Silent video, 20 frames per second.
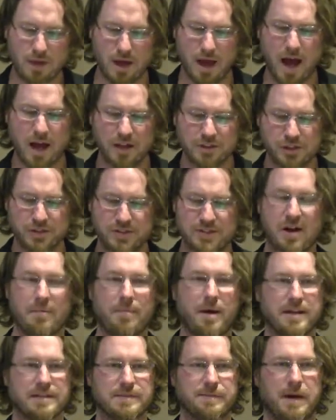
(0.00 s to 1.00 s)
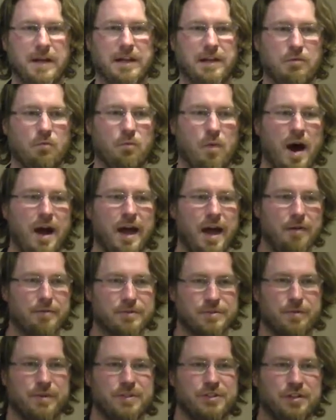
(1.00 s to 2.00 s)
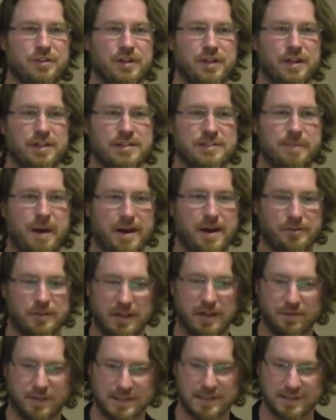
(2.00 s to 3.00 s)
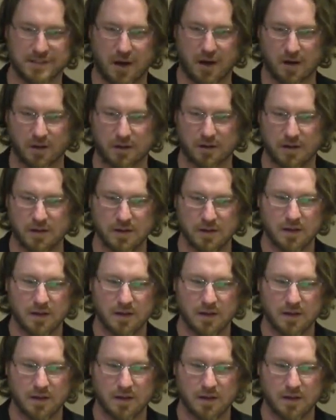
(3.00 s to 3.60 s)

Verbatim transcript: I should start by explaining why I was originally inspired to give this talk.